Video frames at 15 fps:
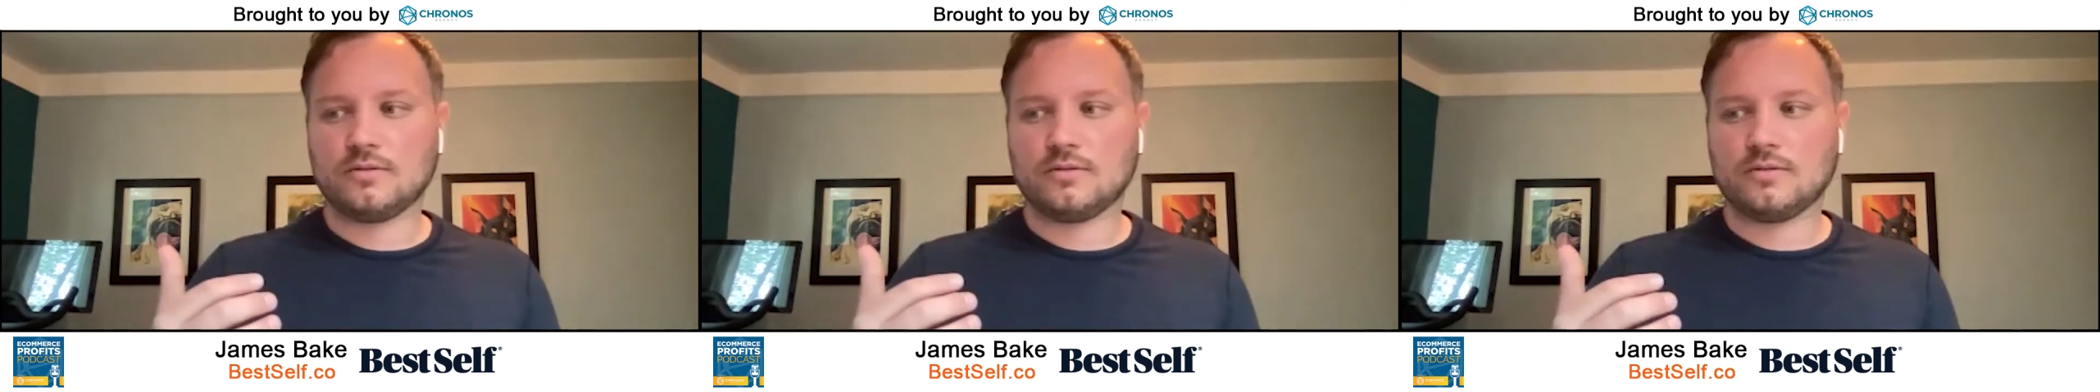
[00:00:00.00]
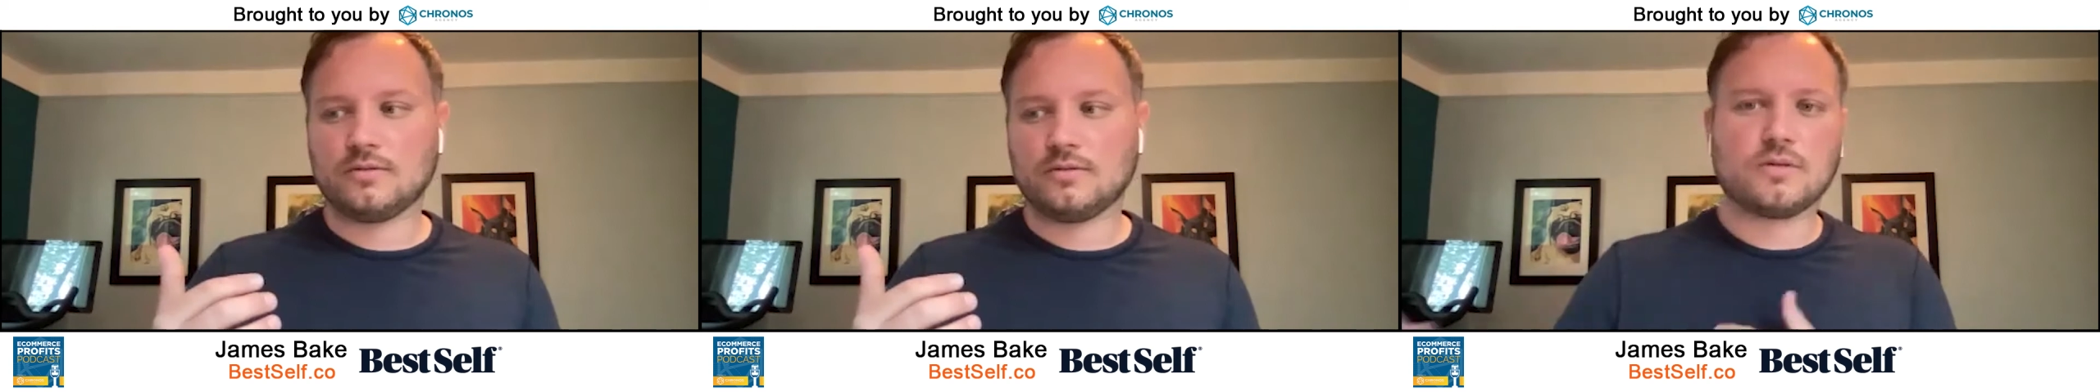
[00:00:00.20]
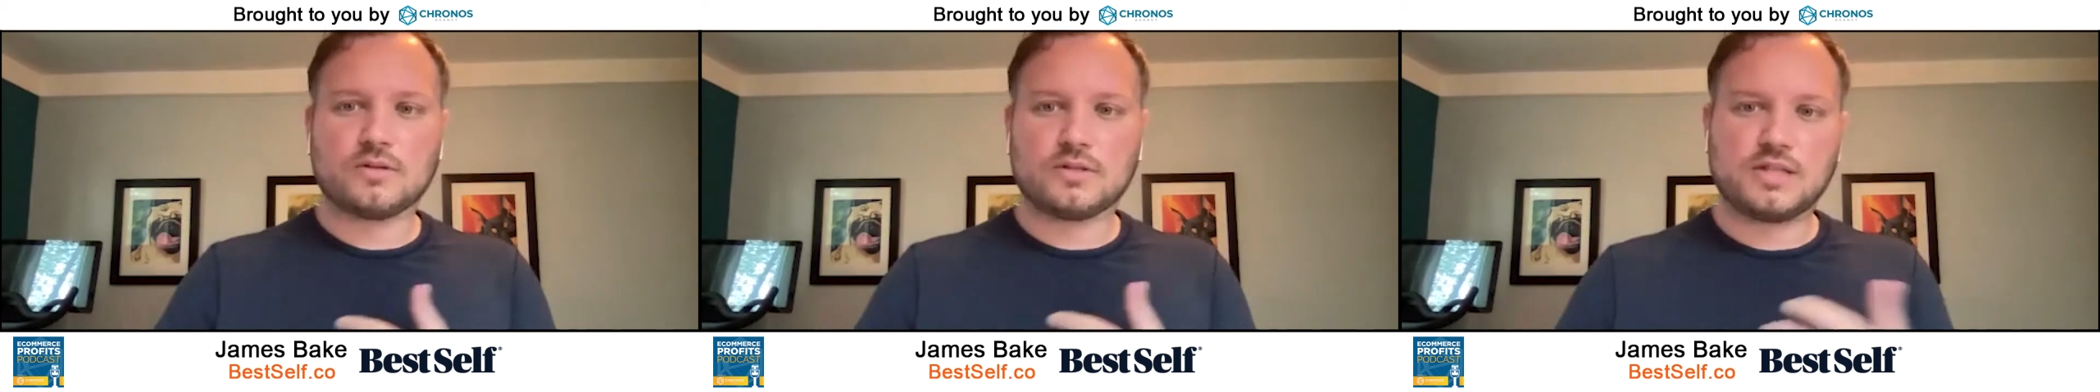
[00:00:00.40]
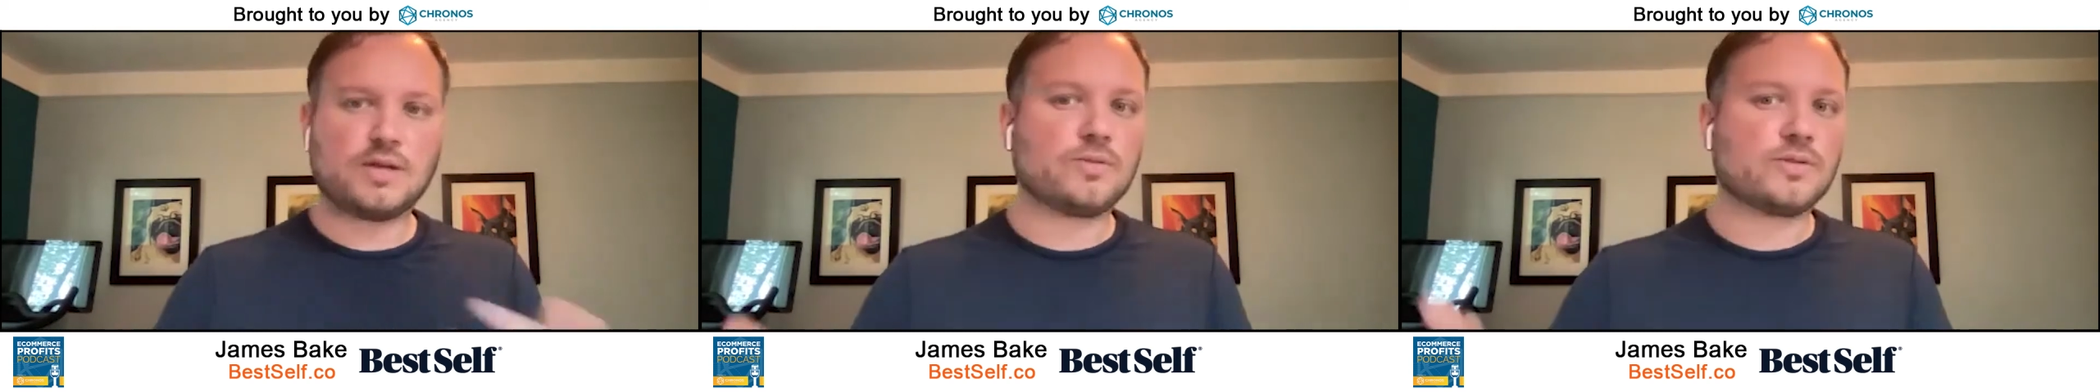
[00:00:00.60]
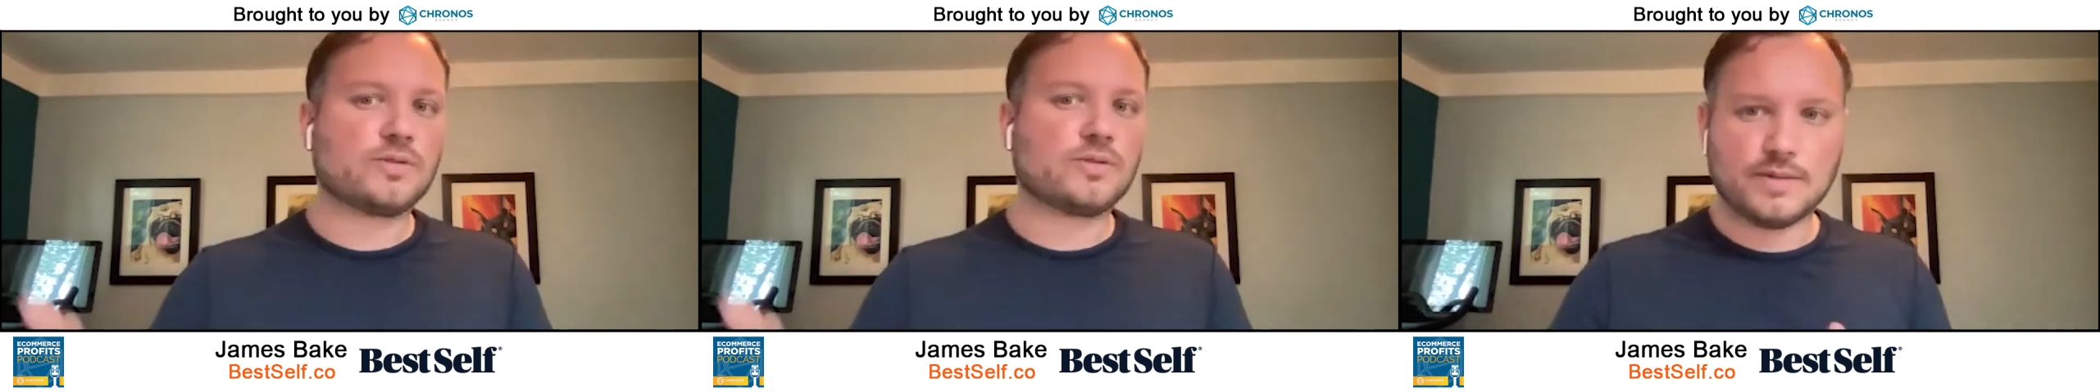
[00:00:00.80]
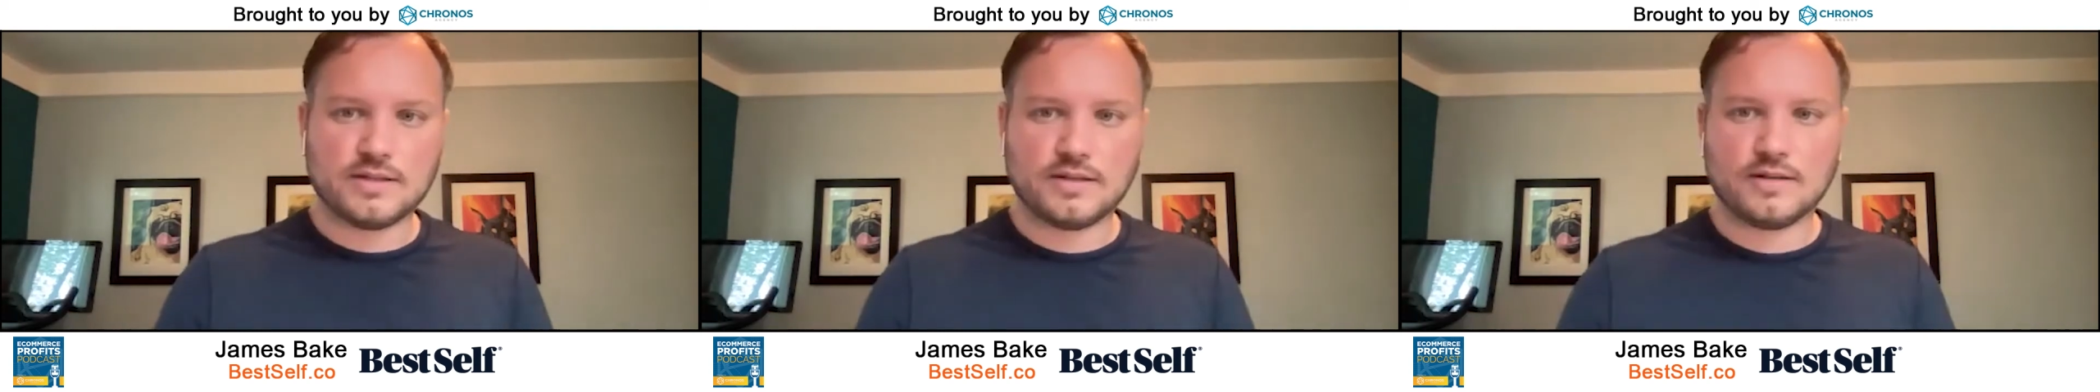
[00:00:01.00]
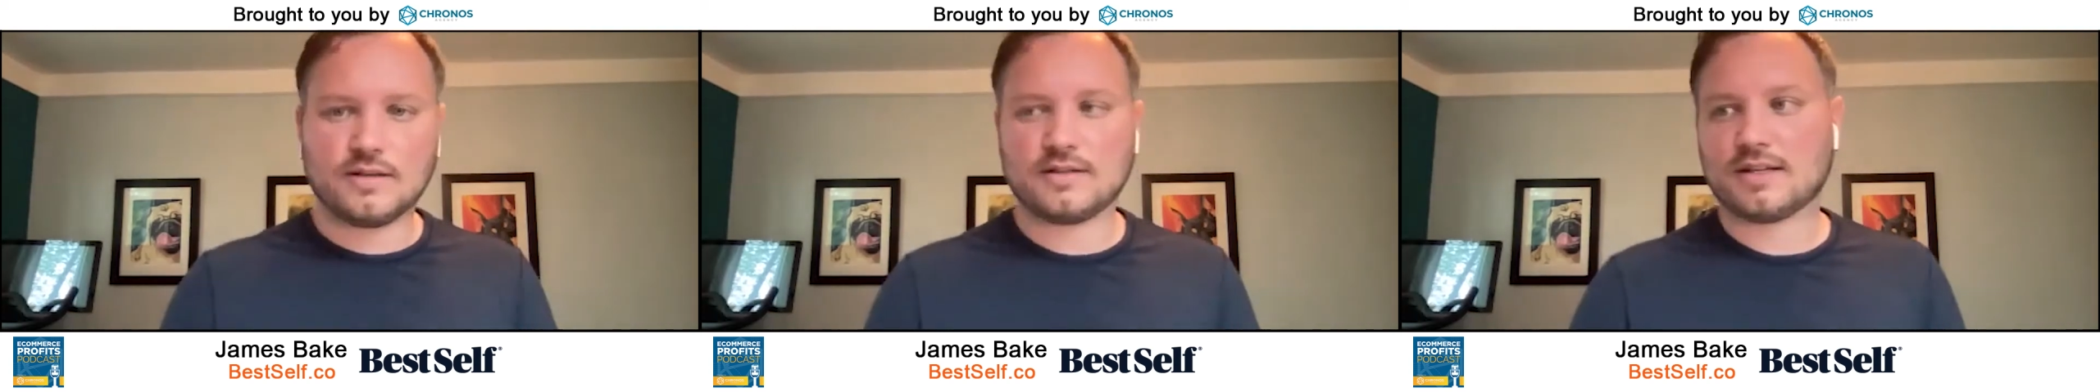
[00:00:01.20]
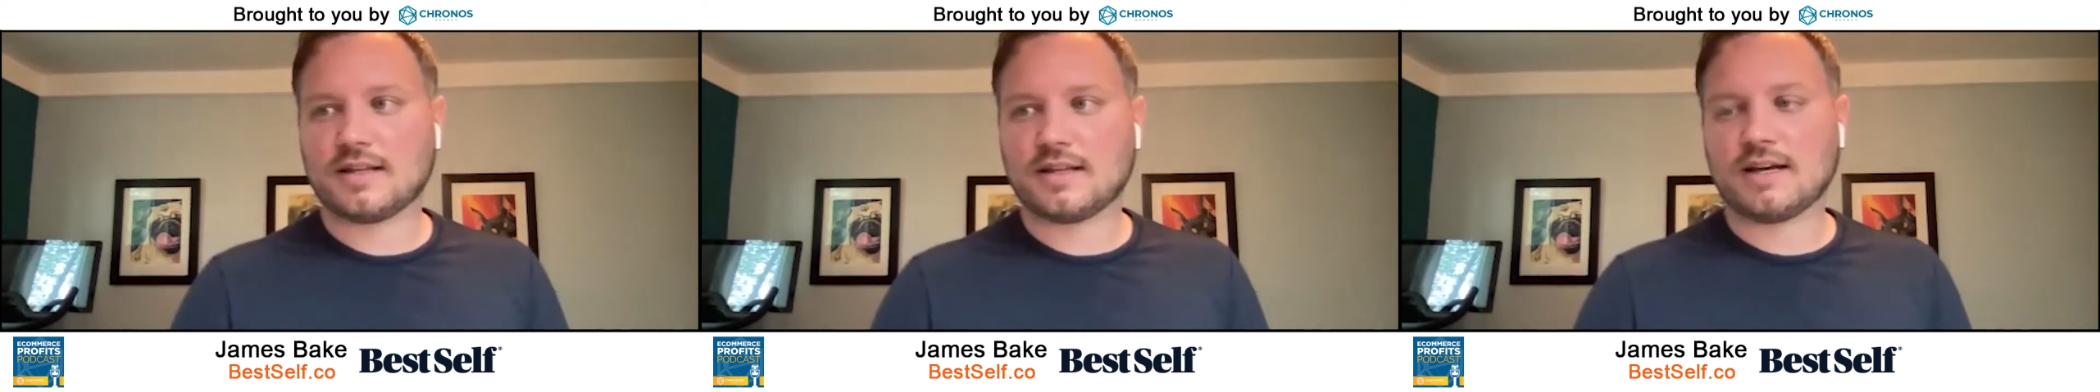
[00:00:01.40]
SQL statements and
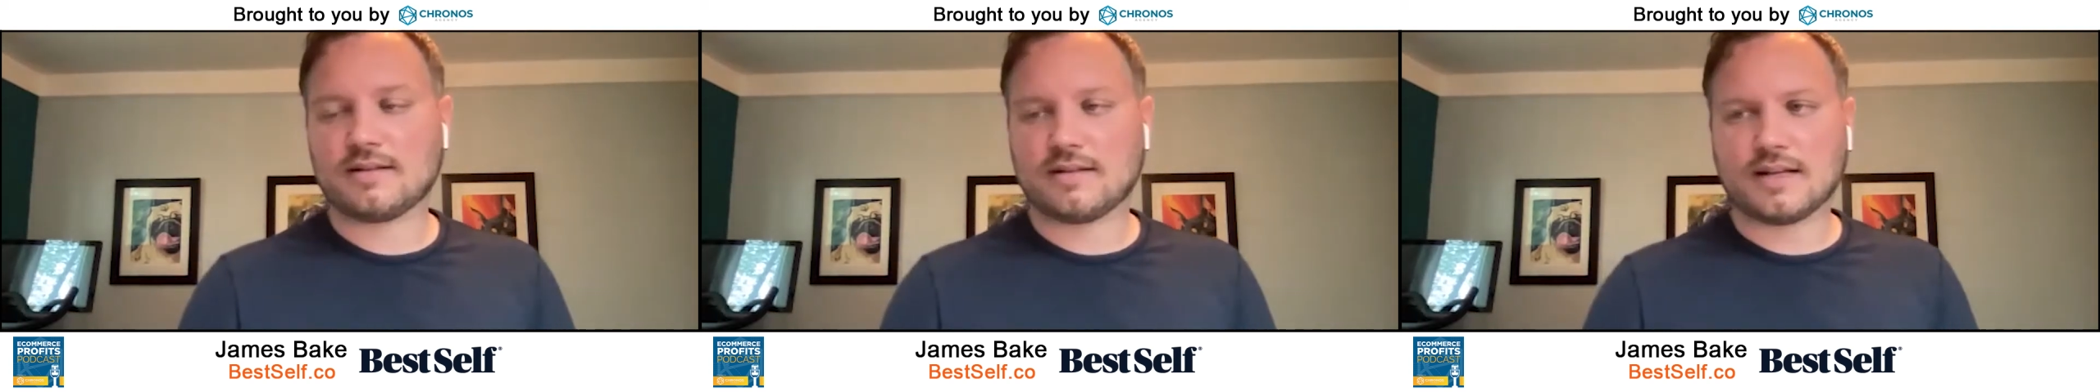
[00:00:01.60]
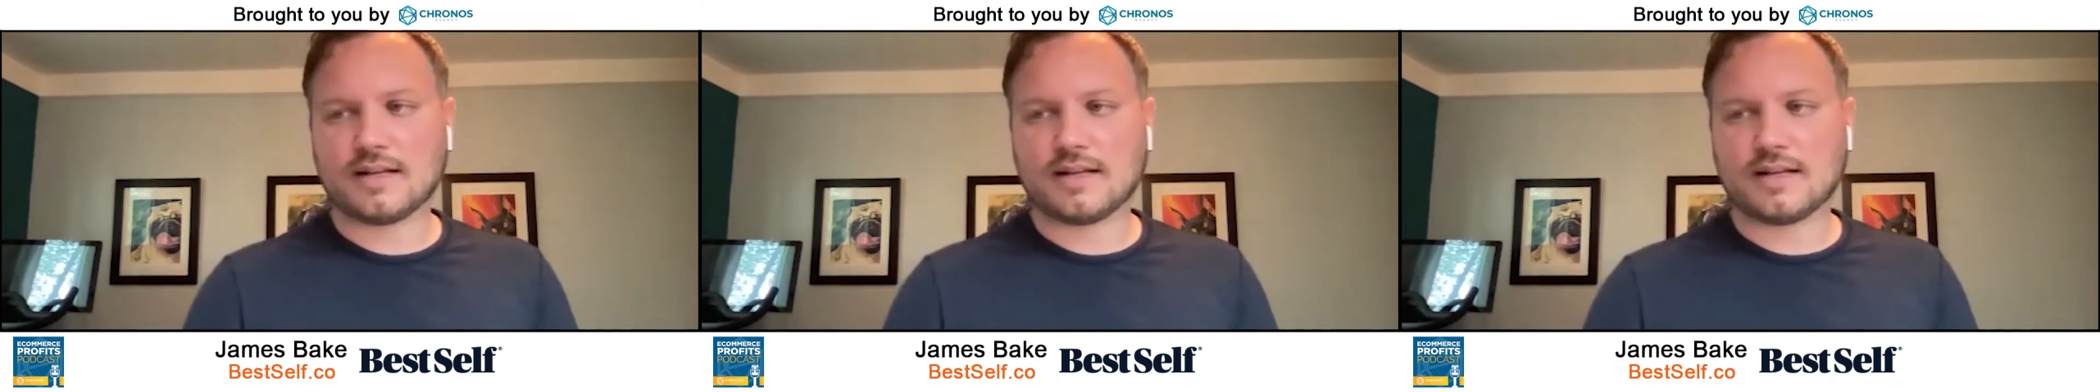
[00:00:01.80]
things like that.